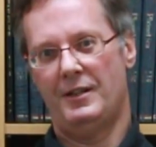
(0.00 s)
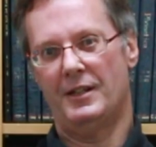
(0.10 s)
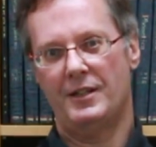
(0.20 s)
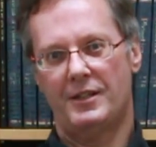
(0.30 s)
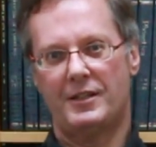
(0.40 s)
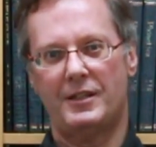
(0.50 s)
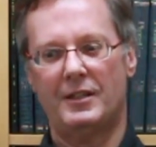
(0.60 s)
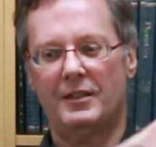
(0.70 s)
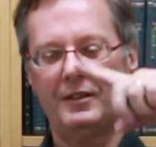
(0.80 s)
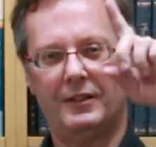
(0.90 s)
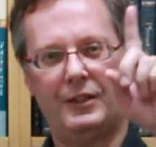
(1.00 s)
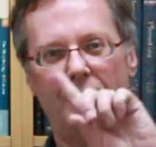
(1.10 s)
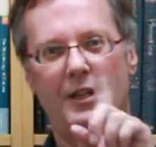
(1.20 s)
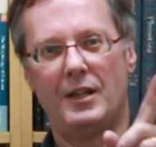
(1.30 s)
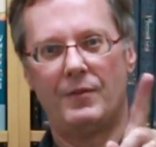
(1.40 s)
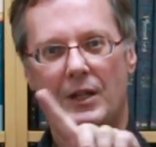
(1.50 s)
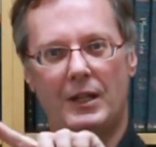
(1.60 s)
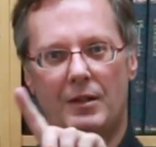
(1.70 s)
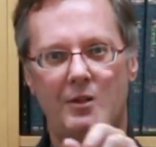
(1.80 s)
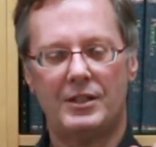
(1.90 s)
You're getting
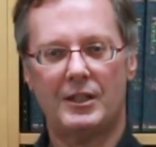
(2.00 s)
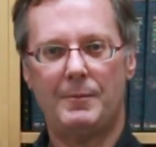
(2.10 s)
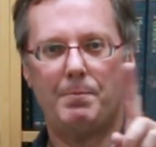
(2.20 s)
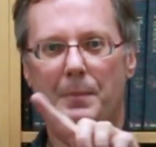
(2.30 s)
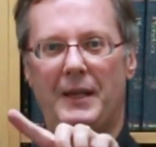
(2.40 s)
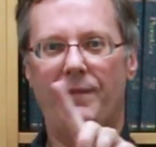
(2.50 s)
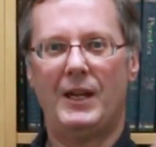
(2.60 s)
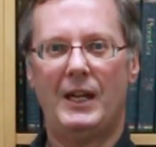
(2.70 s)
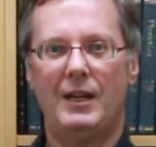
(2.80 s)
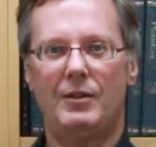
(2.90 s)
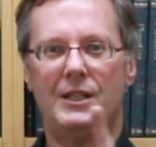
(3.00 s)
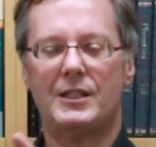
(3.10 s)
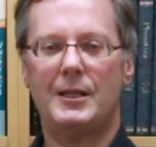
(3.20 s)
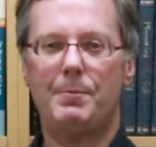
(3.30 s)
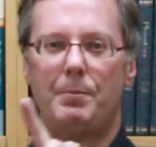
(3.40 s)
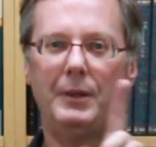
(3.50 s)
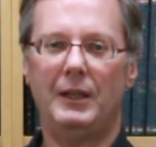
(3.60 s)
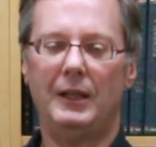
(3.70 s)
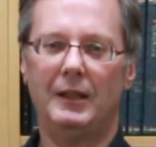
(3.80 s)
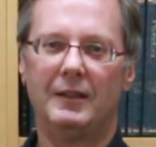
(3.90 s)
very sleepy, very
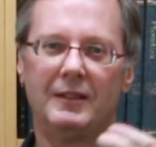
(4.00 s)
sleepy.